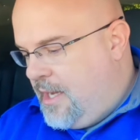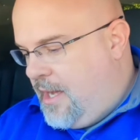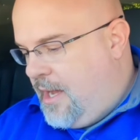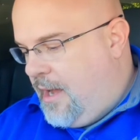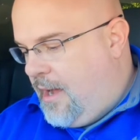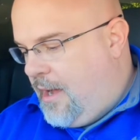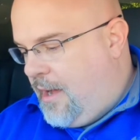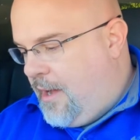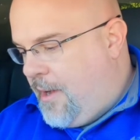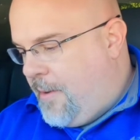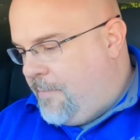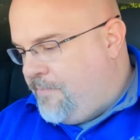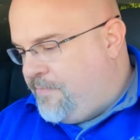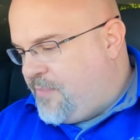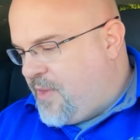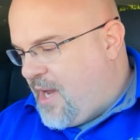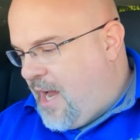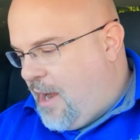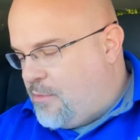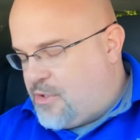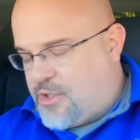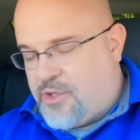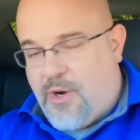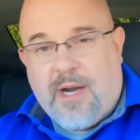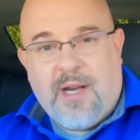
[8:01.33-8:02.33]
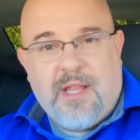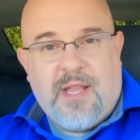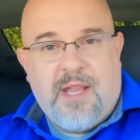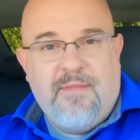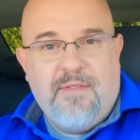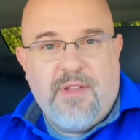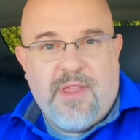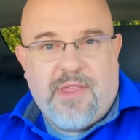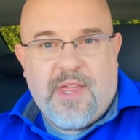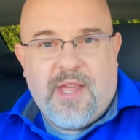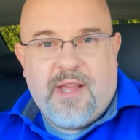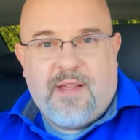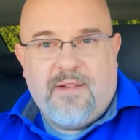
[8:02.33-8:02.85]
I was trying to
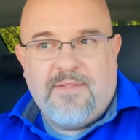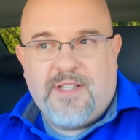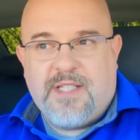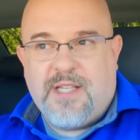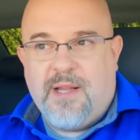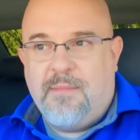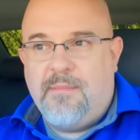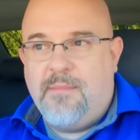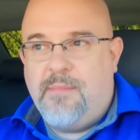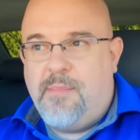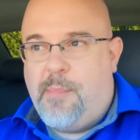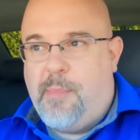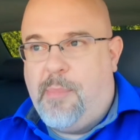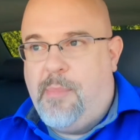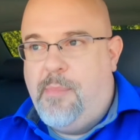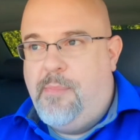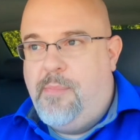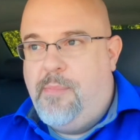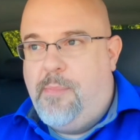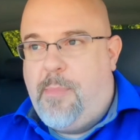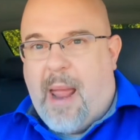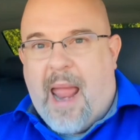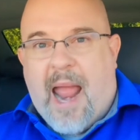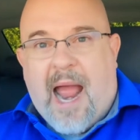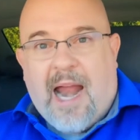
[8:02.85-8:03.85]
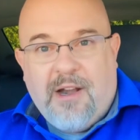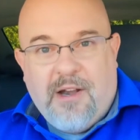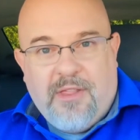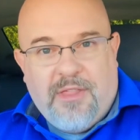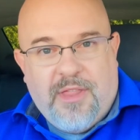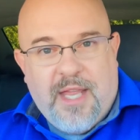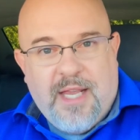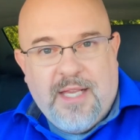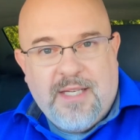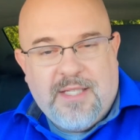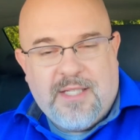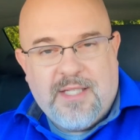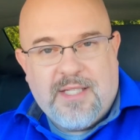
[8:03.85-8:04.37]
even think of some bad
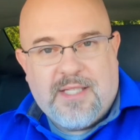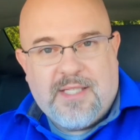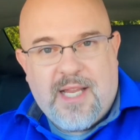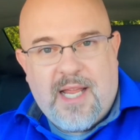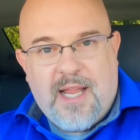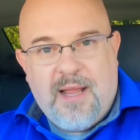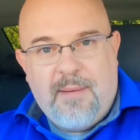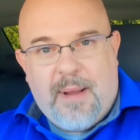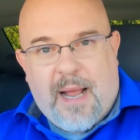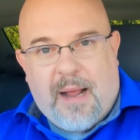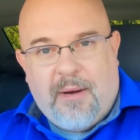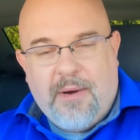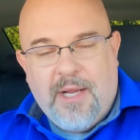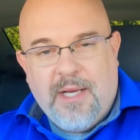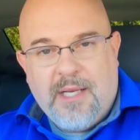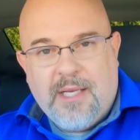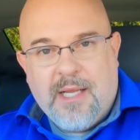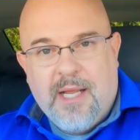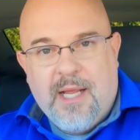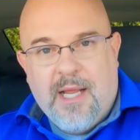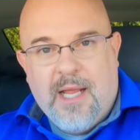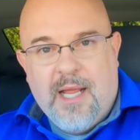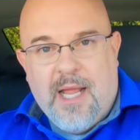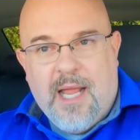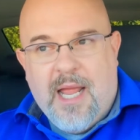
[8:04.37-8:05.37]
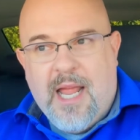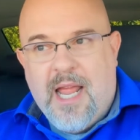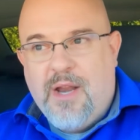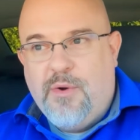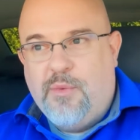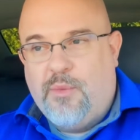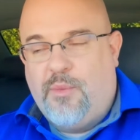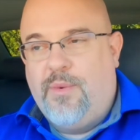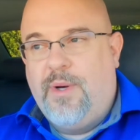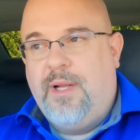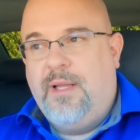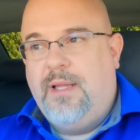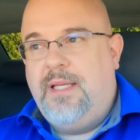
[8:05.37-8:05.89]
things to say about it,
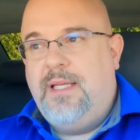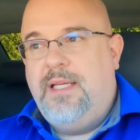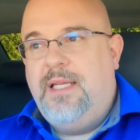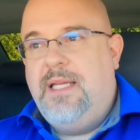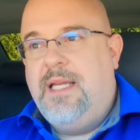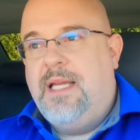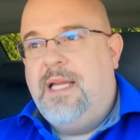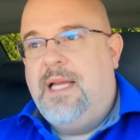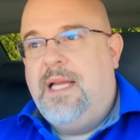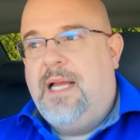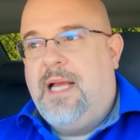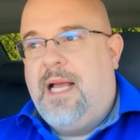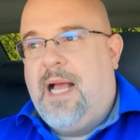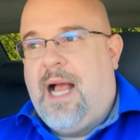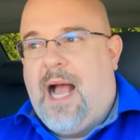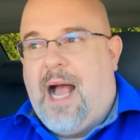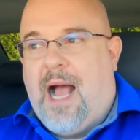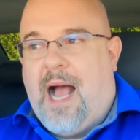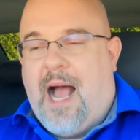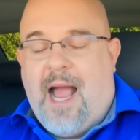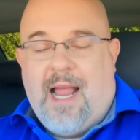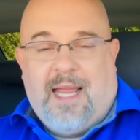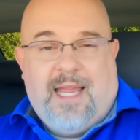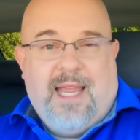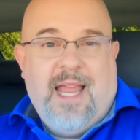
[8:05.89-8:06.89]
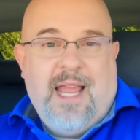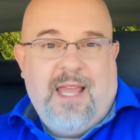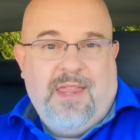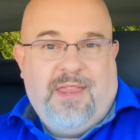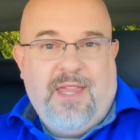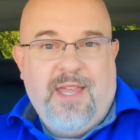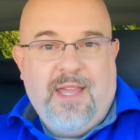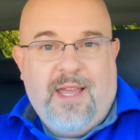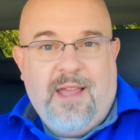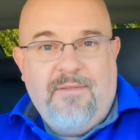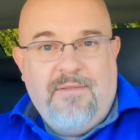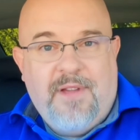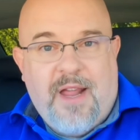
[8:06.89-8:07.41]
and really, I can't
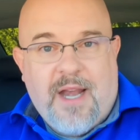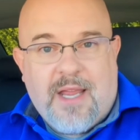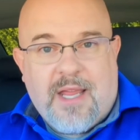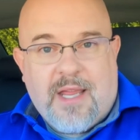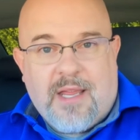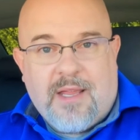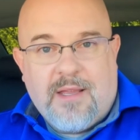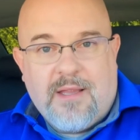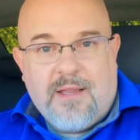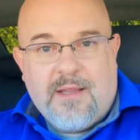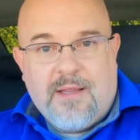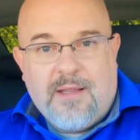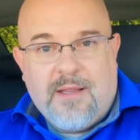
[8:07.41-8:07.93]
think of any.